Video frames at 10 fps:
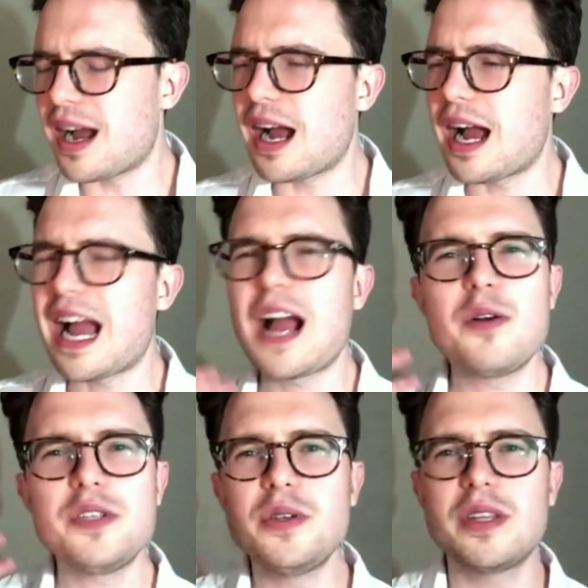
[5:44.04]
how
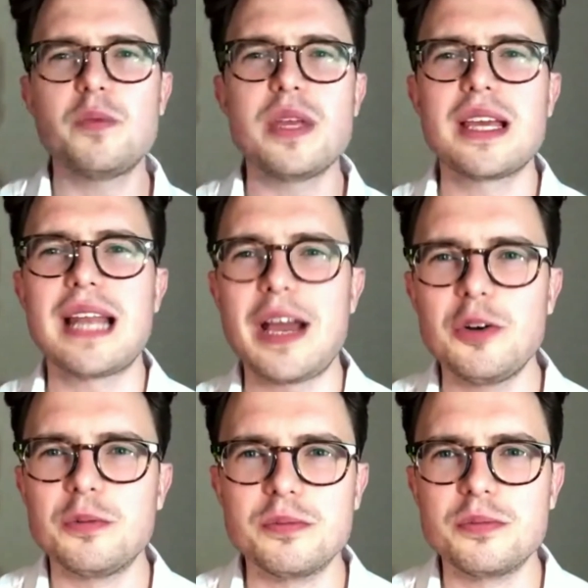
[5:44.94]
do you think we can
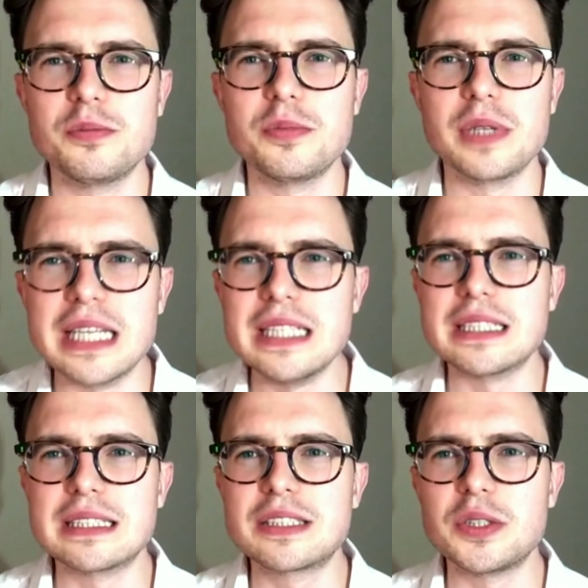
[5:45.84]
help
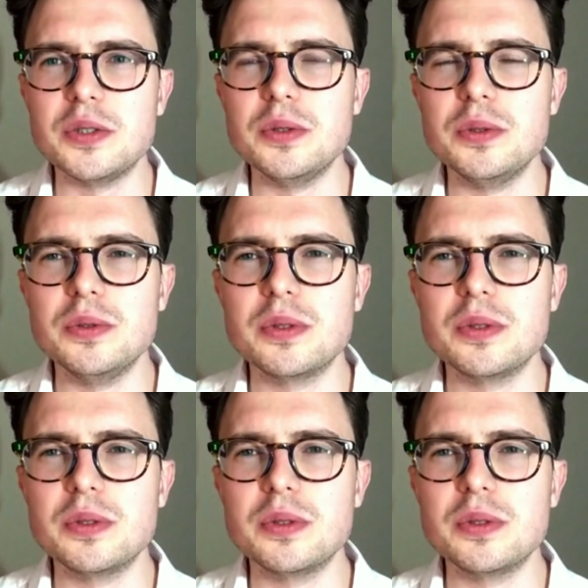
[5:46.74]
leaders to